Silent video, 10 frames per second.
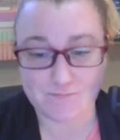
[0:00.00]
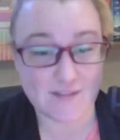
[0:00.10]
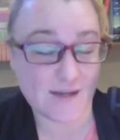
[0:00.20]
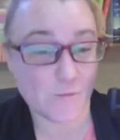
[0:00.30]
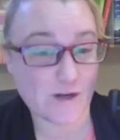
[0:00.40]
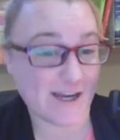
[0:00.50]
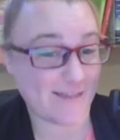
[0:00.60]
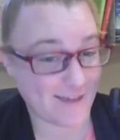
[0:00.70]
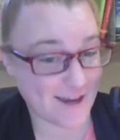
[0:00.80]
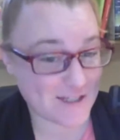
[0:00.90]
And when I
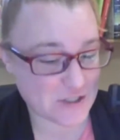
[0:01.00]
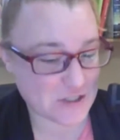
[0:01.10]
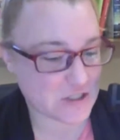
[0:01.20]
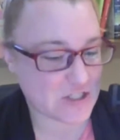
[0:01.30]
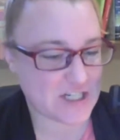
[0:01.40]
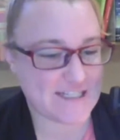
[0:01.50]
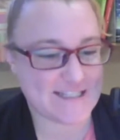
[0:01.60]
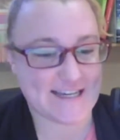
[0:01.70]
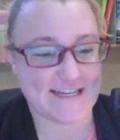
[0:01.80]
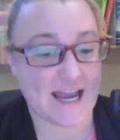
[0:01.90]
thanked her, she
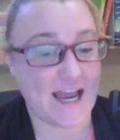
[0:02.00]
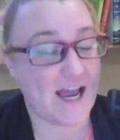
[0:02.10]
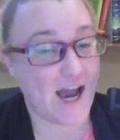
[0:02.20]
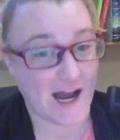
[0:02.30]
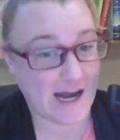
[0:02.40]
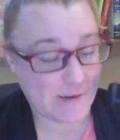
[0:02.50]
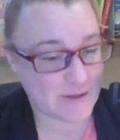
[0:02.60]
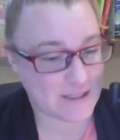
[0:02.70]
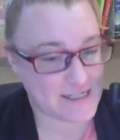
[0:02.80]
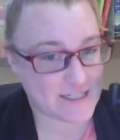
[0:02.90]
said, I
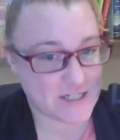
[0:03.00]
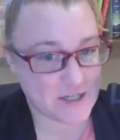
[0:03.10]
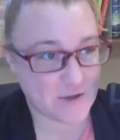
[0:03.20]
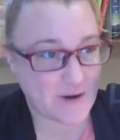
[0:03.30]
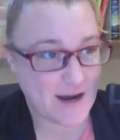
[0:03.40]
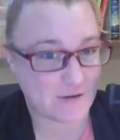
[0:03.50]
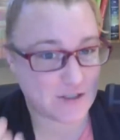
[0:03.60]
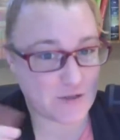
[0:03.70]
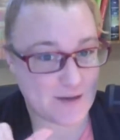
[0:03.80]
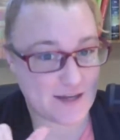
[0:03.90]
would like to know how
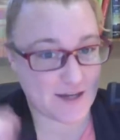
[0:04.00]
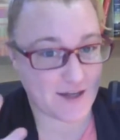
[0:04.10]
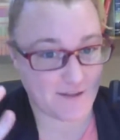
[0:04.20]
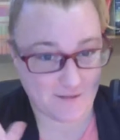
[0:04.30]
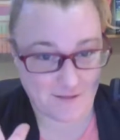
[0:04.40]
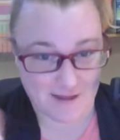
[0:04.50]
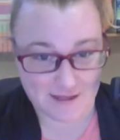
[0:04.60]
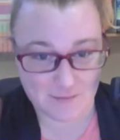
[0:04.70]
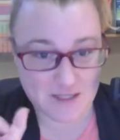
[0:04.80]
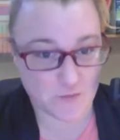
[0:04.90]
to make that
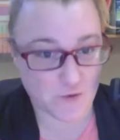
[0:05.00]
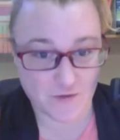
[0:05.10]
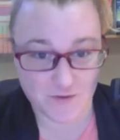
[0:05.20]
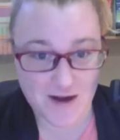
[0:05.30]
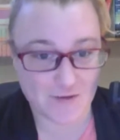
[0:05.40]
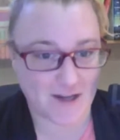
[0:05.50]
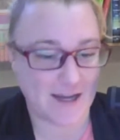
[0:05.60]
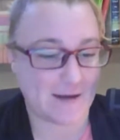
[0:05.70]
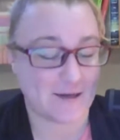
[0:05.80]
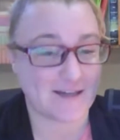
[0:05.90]
image move around in
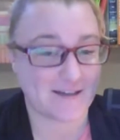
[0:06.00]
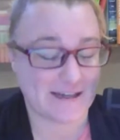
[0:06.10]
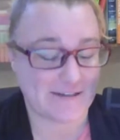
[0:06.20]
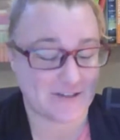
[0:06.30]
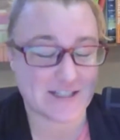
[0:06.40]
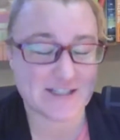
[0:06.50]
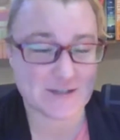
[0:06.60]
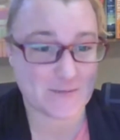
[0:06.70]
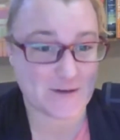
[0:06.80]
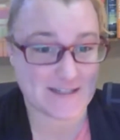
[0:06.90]
Canva. It's
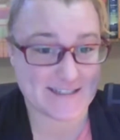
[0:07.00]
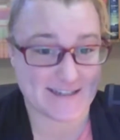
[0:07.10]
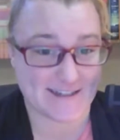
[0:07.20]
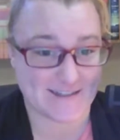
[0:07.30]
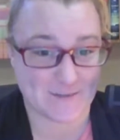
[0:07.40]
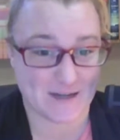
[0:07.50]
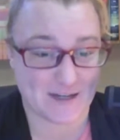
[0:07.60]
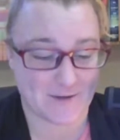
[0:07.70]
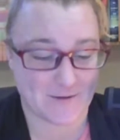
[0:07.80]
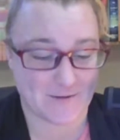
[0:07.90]
super easy to
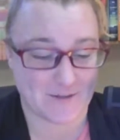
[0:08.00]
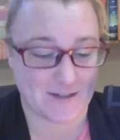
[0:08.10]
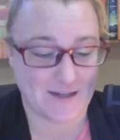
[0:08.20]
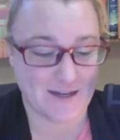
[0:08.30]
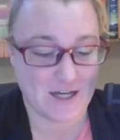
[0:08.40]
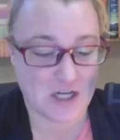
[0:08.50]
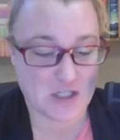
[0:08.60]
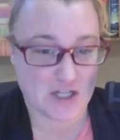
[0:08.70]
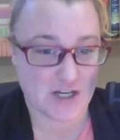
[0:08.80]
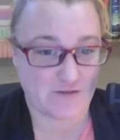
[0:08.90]
make your own
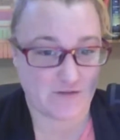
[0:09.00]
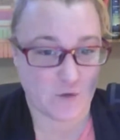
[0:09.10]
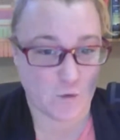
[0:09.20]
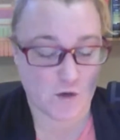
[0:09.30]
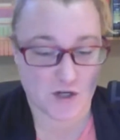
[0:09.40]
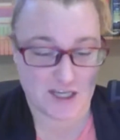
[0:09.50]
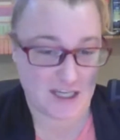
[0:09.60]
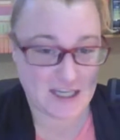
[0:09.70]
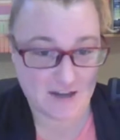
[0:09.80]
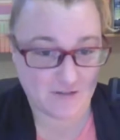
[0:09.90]
GIF or
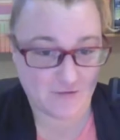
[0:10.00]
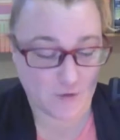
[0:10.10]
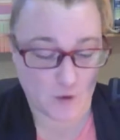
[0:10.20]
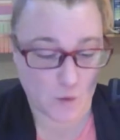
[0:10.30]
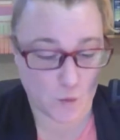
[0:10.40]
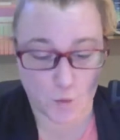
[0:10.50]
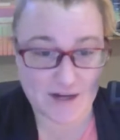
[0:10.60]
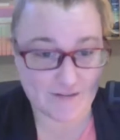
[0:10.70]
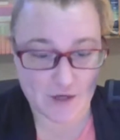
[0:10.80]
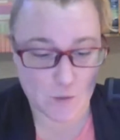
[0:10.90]
GIF or
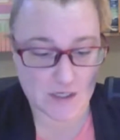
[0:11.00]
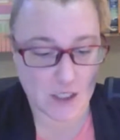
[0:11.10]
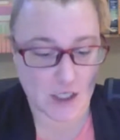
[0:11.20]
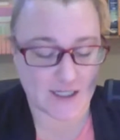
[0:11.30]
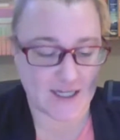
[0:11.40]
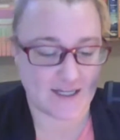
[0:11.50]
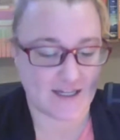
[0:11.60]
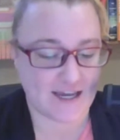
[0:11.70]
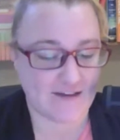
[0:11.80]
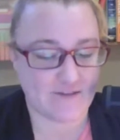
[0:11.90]
whatever you want to call it
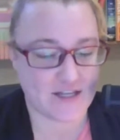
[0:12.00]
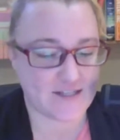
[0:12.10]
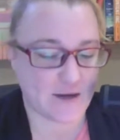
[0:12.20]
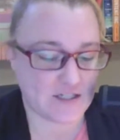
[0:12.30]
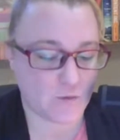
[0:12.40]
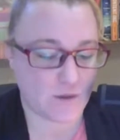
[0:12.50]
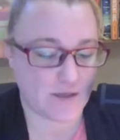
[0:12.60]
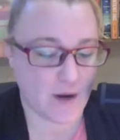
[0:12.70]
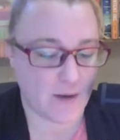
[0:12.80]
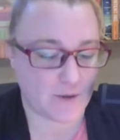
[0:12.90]
in Canva. So I just wanted
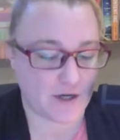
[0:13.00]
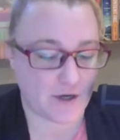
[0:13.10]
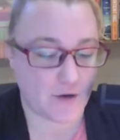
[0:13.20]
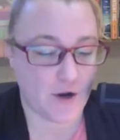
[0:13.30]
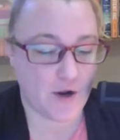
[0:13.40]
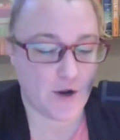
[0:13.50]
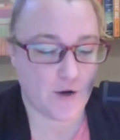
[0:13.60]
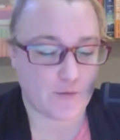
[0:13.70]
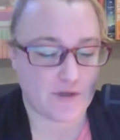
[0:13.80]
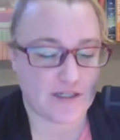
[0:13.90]
to pop on here
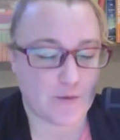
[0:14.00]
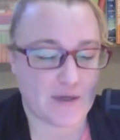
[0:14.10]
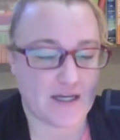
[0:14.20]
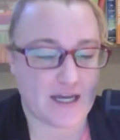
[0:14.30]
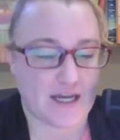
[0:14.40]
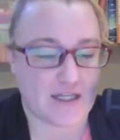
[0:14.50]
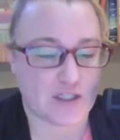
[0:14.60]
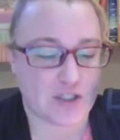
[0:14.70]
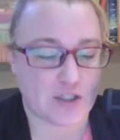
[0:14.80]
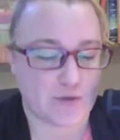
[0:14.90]
really quick
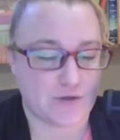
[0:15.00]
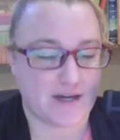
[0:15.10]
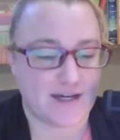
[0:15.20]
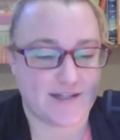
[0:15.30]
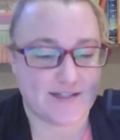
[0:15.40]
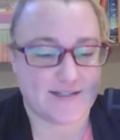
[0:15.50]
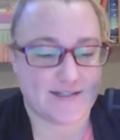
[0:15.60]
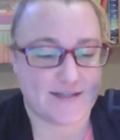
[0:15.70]
and show you guys.